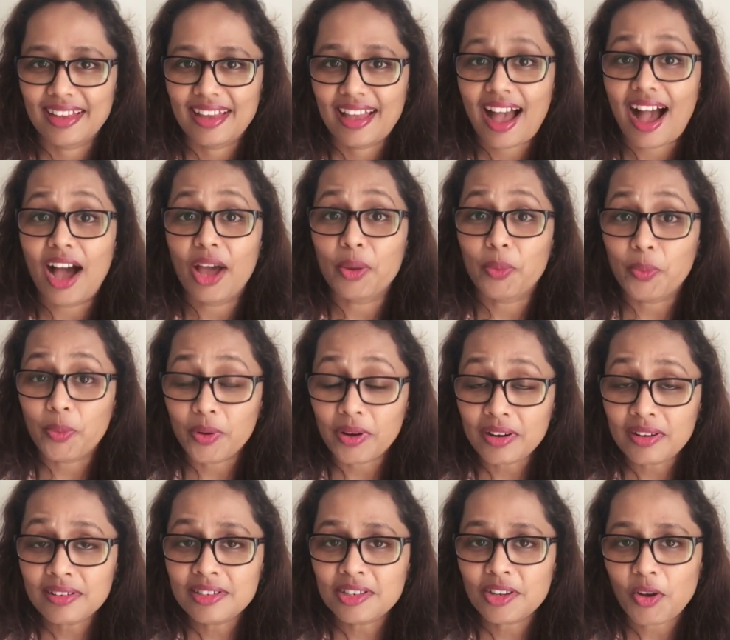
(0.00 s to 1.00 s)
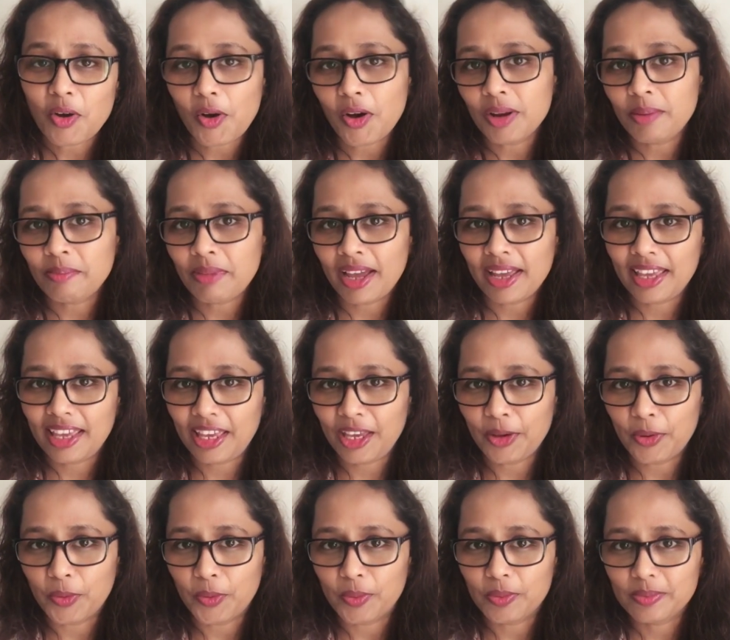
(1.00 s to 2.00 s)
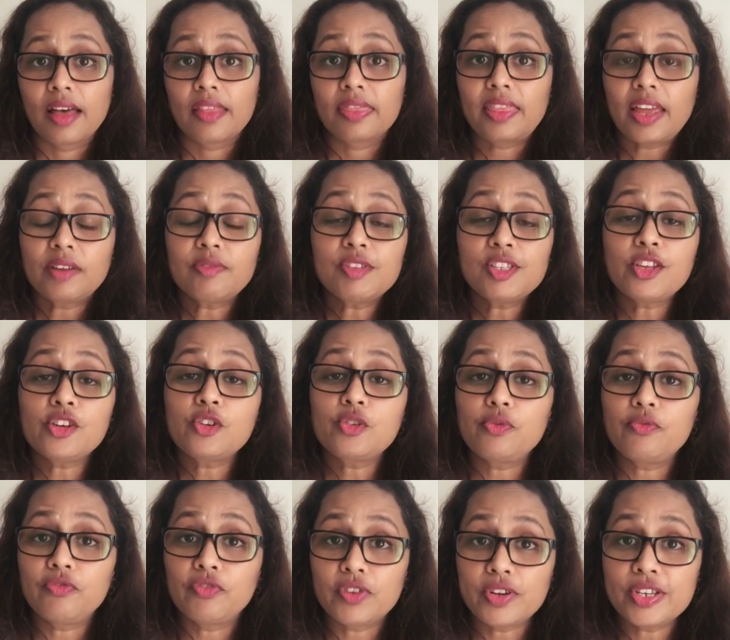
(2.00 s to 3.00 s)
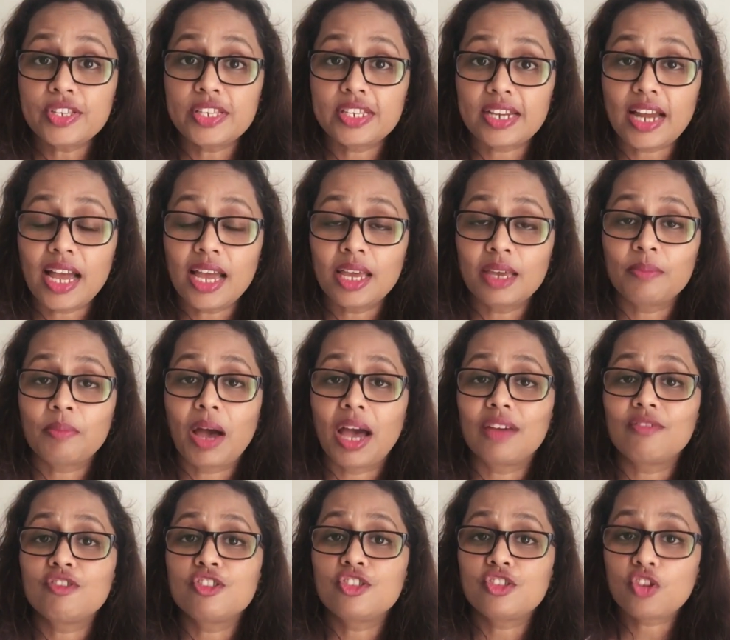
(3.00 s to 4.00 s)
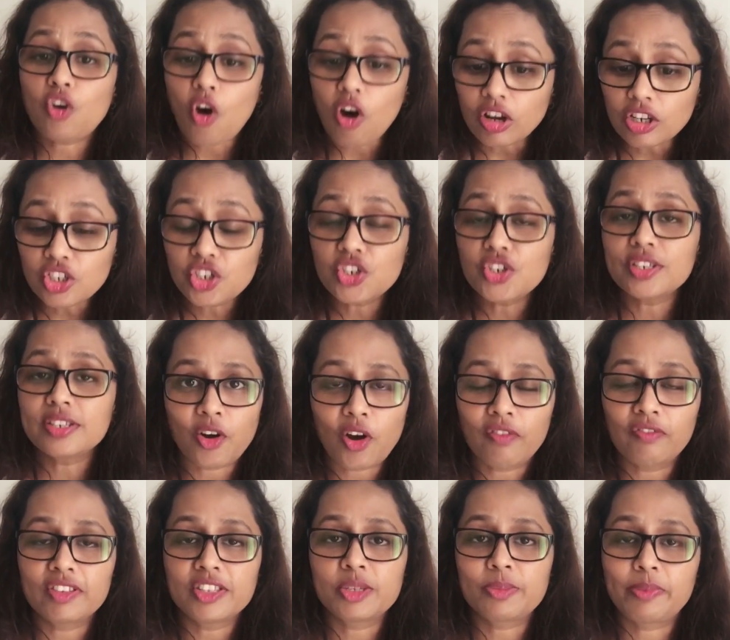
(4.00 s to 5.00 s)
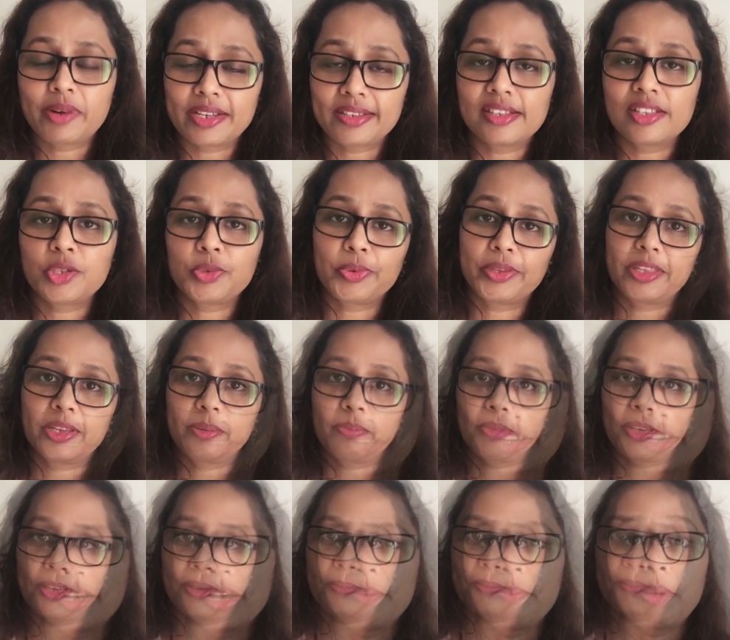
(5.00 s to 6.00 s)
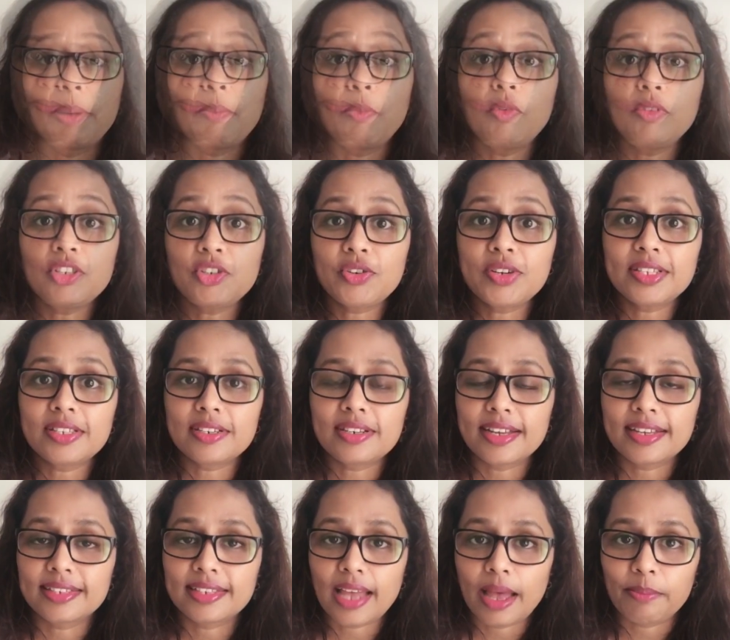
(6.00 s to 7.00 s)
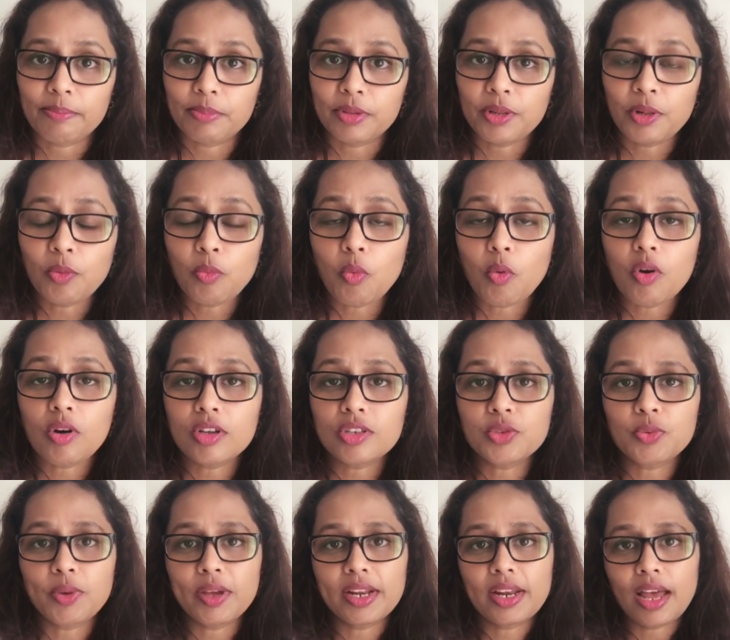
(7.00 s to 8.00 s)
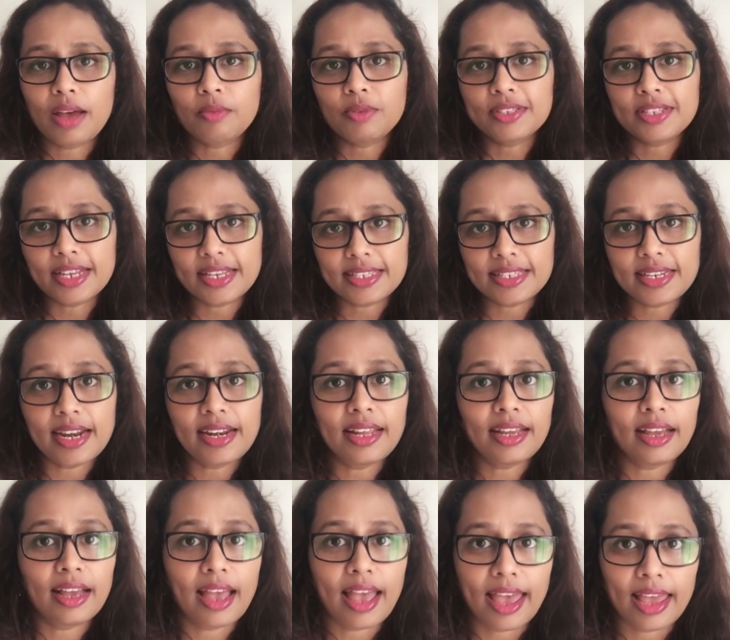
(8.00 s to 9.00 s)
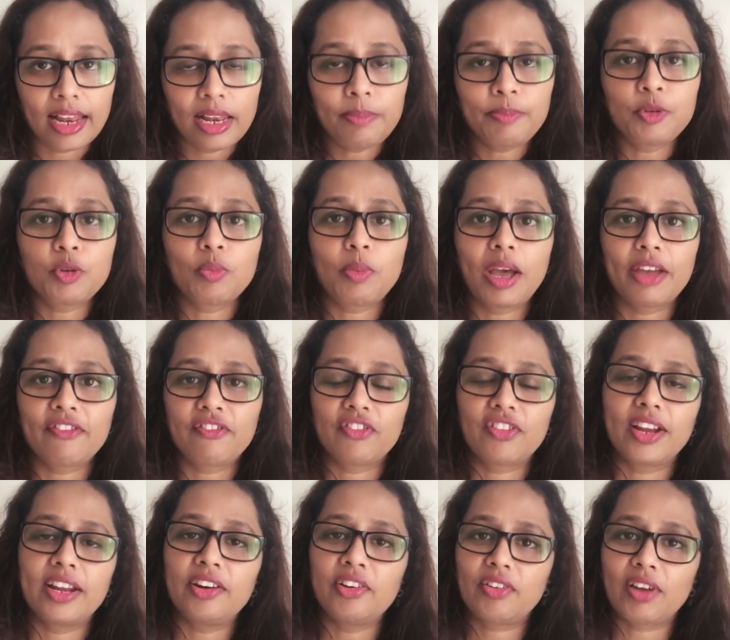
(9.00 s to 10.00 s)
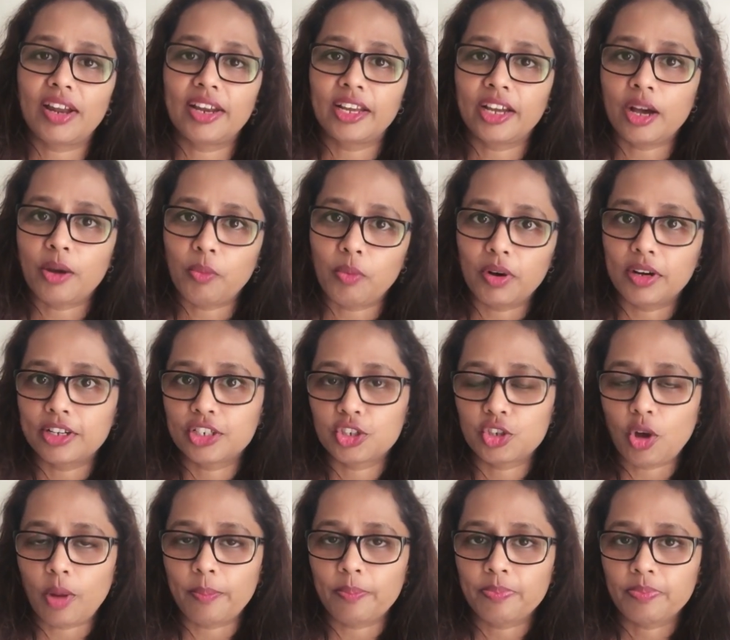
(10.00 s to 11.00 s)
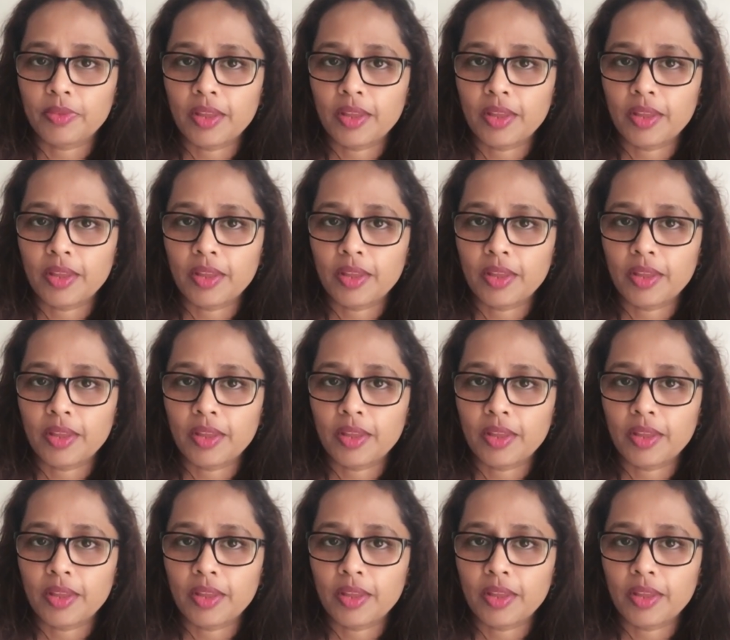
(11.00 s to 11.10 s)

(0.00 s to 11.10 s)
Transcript: I worked on my ego. That was the first time I was conscious of its presence within me. My most recent example was when I was extending help to my friend running a workshop.